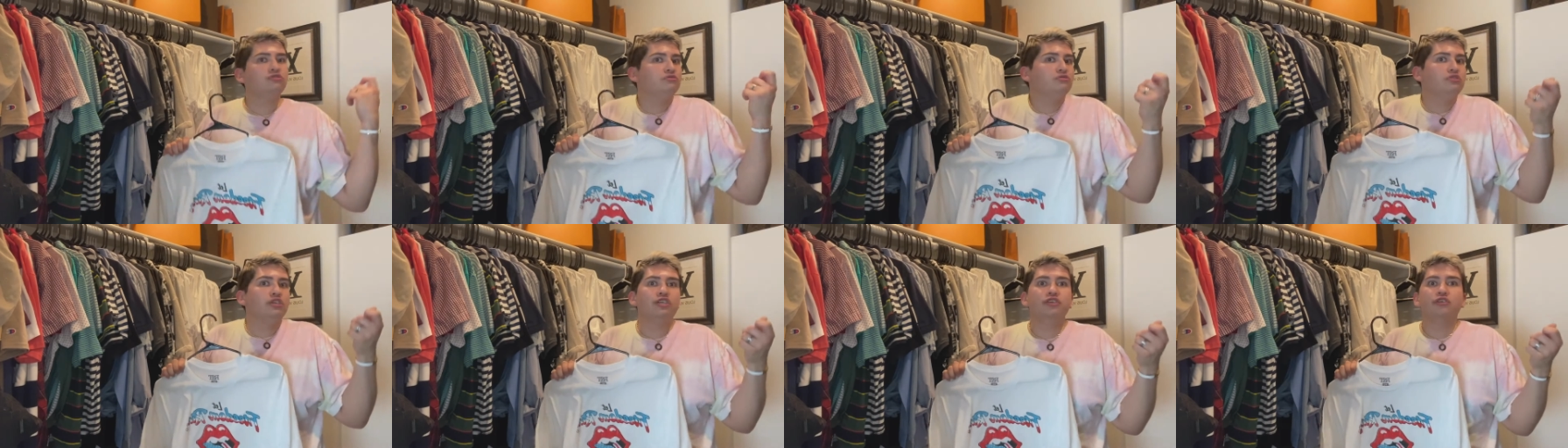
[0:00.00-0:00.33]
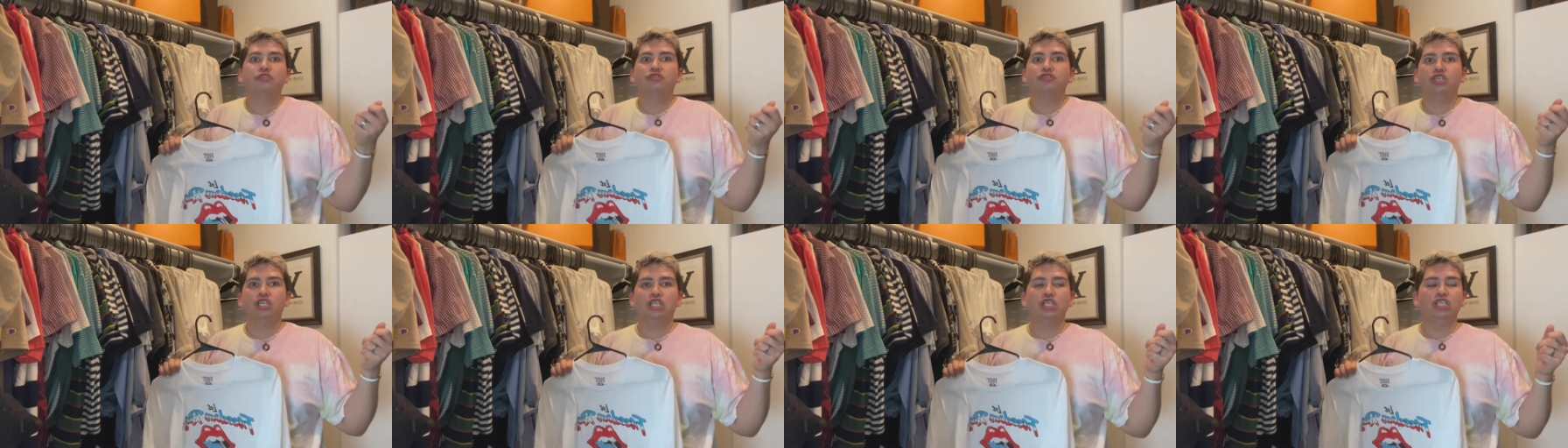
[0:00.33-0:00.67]
you
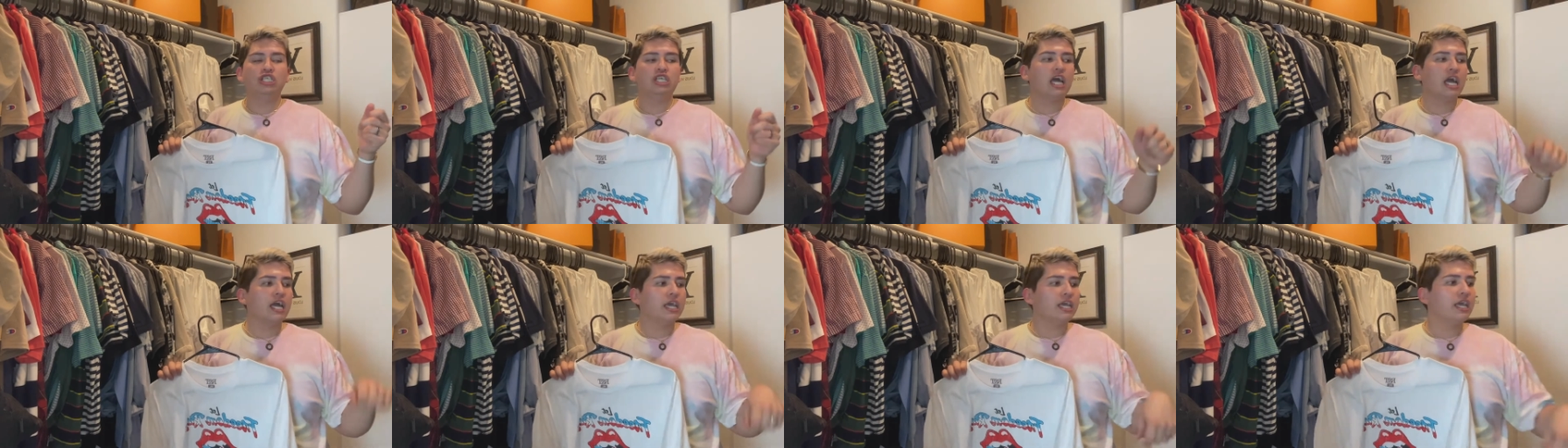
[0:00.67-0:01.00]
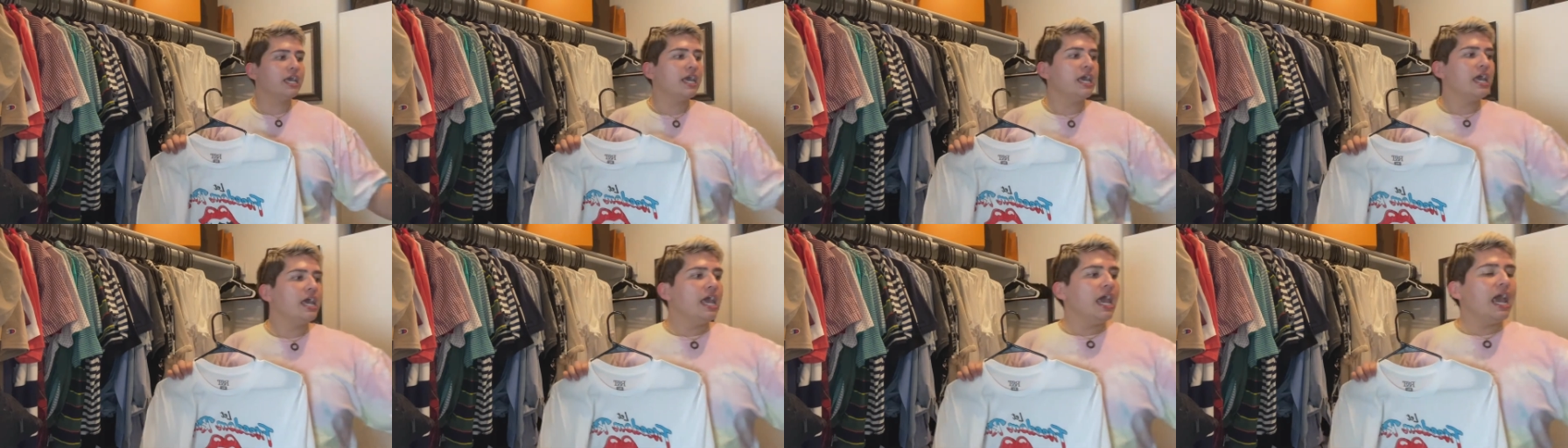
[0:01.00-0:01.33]
know, jean
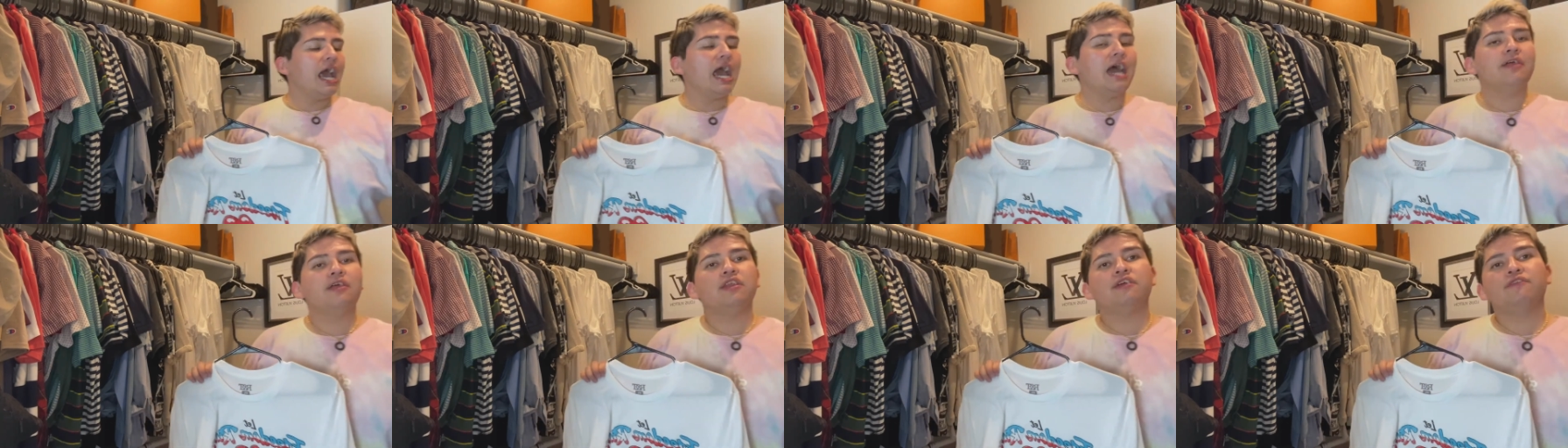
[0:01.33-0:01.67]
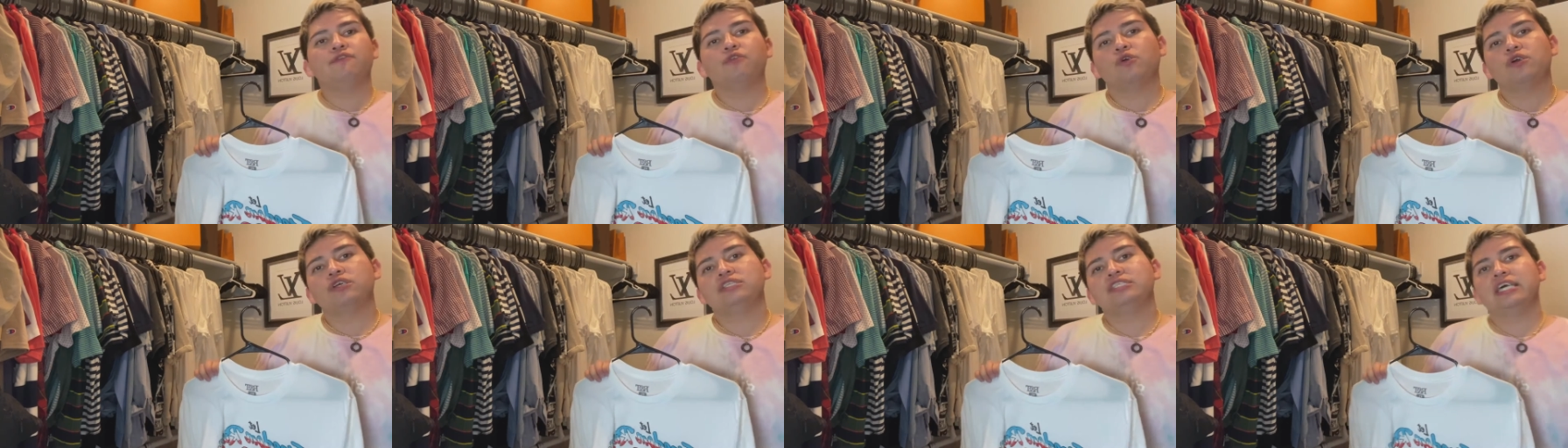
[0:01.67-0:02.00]
jacket, and then of
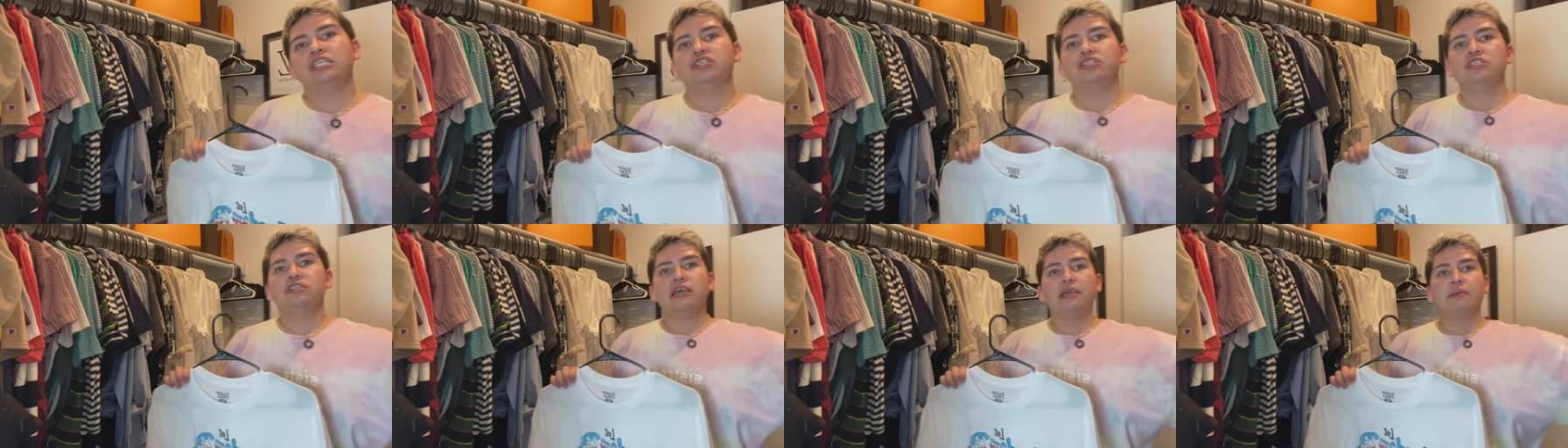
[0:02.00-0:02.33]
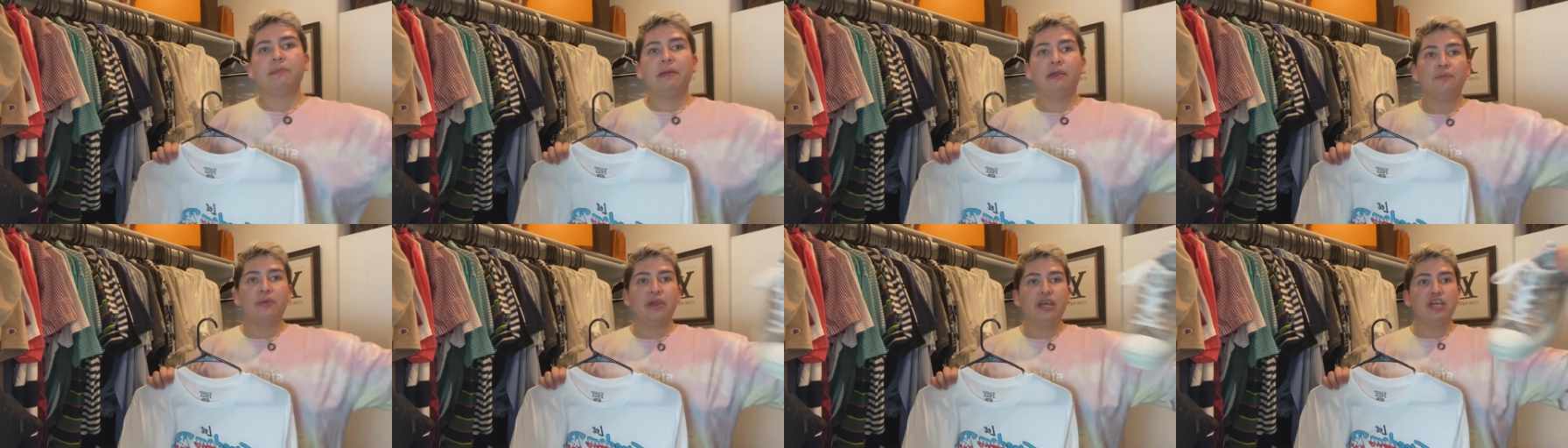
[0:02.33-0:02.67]
course like just like
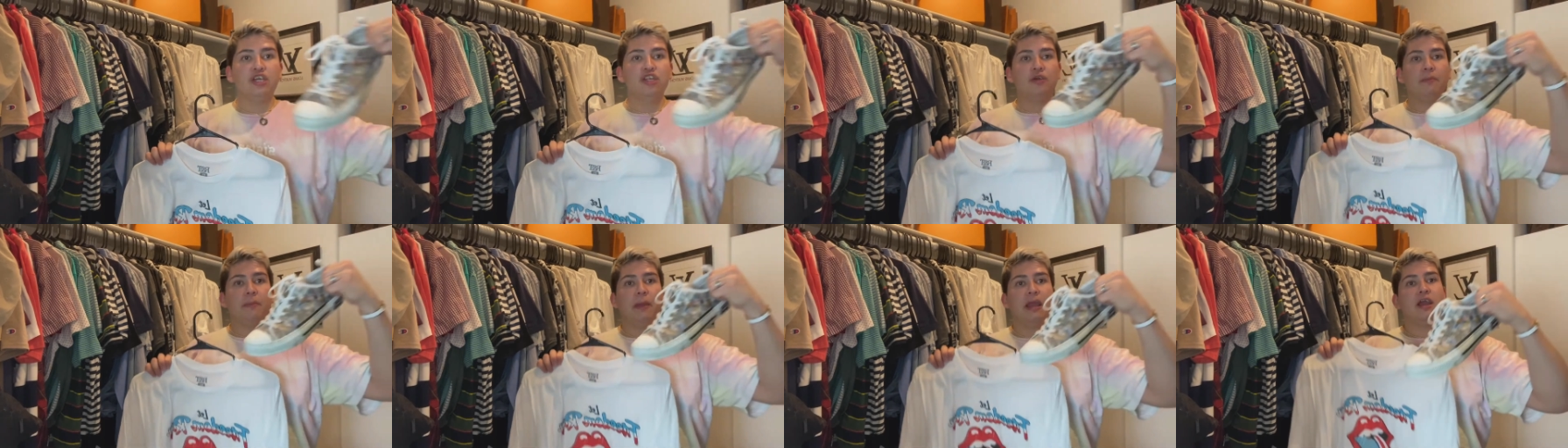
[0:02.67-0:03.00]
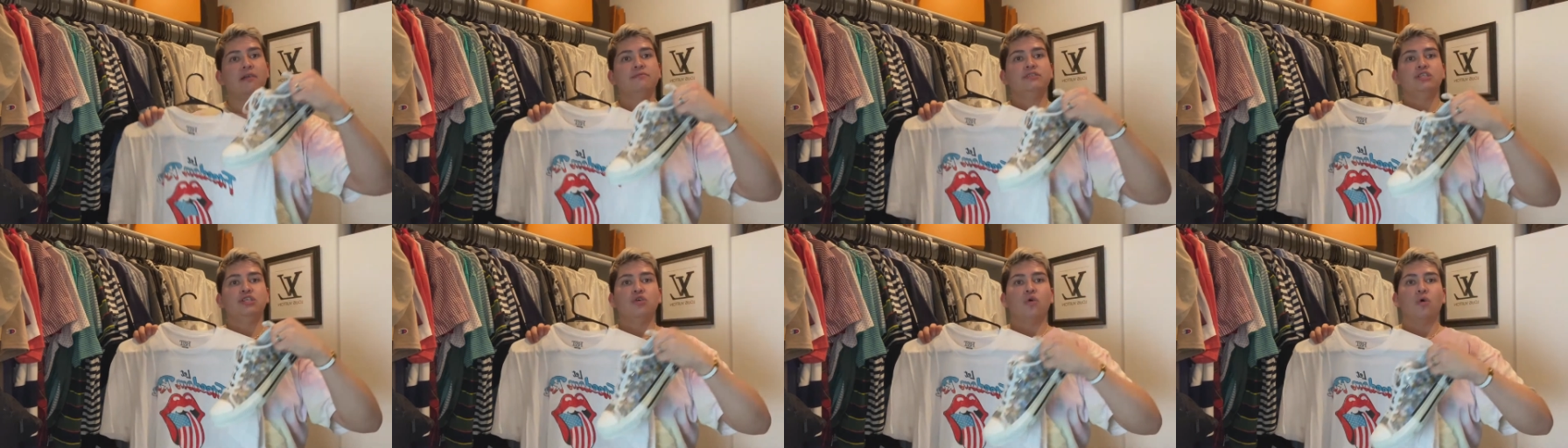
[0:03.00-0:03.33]
my regular
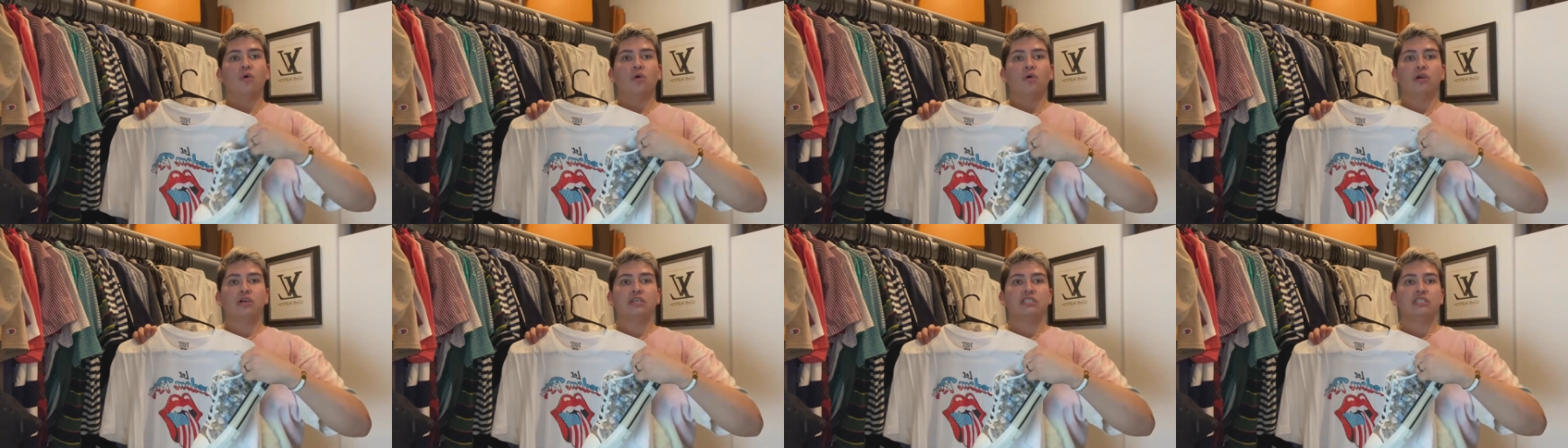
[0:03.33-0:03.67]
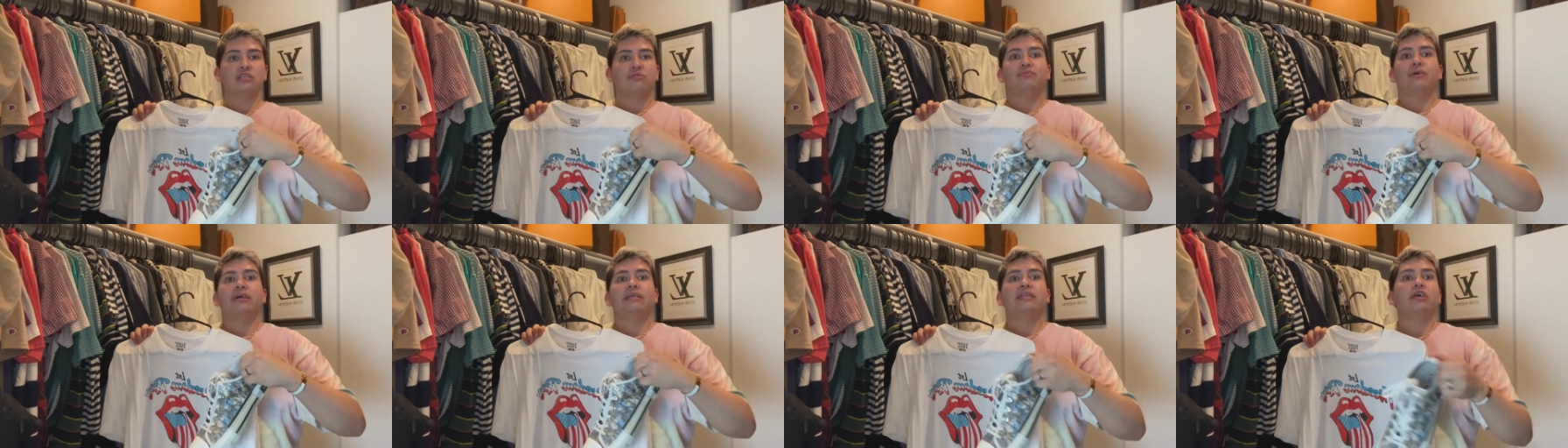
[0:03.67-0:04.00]
pair of Dior's,
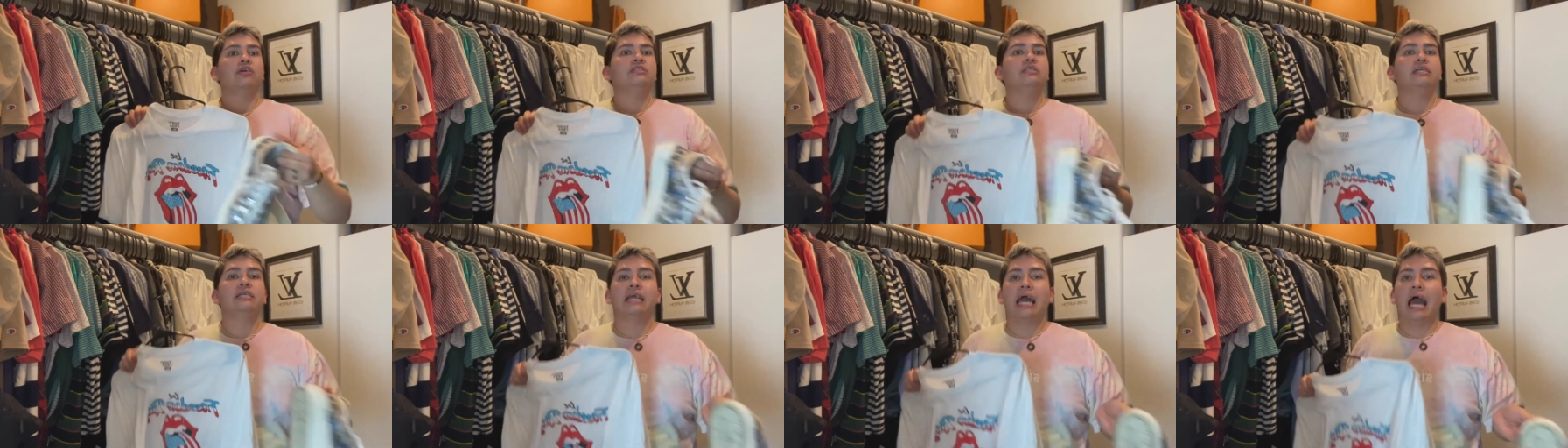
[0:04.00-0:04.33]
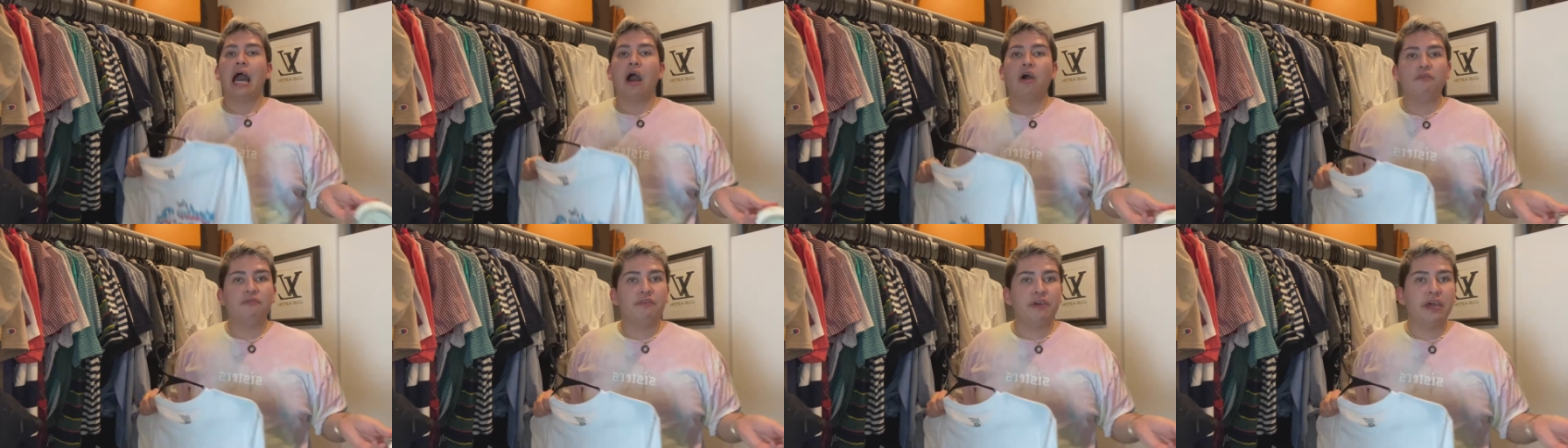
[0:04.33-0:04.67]
and right there is like an
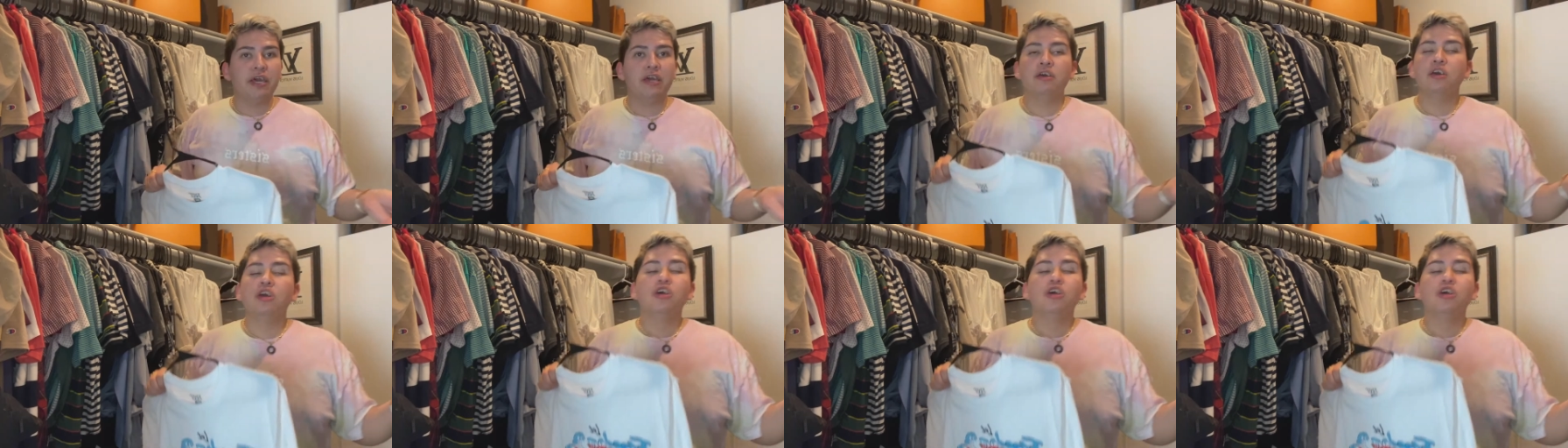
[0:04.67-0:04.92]
outfit.